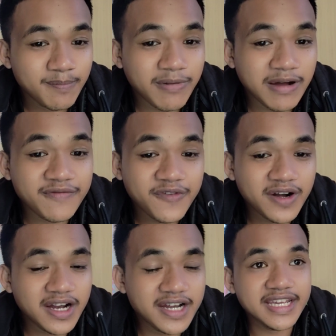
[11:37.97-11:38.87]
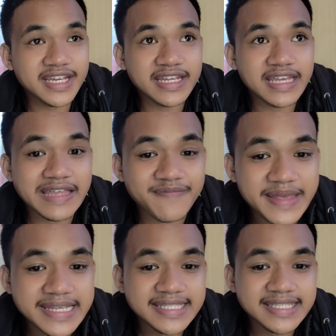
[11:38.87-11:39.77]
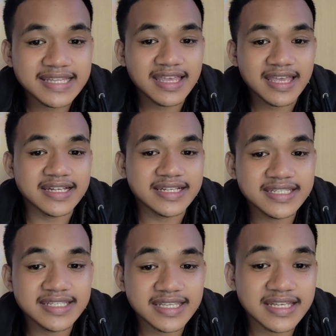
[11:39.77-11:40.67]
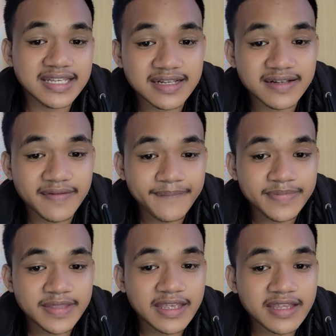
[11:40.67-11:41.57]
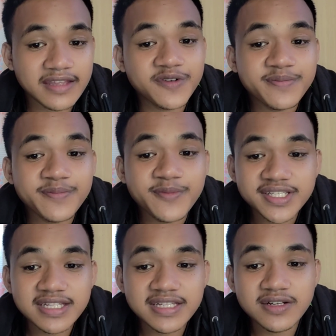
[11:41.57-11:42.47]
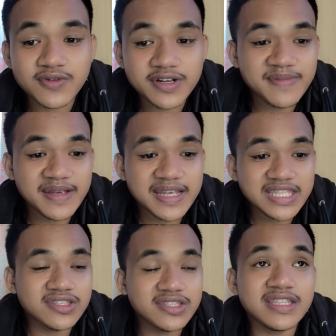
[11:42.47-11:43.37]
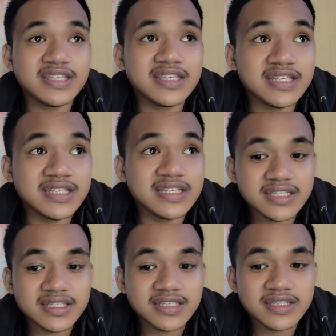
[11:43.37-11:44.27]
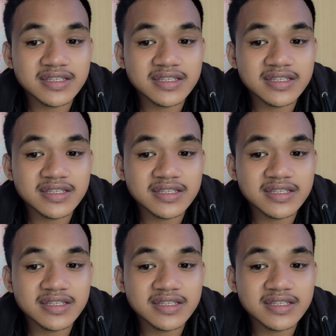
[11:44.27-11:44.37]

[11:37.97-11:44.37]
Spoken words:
pan frying, and basted eggs. And for moist heat cooking method is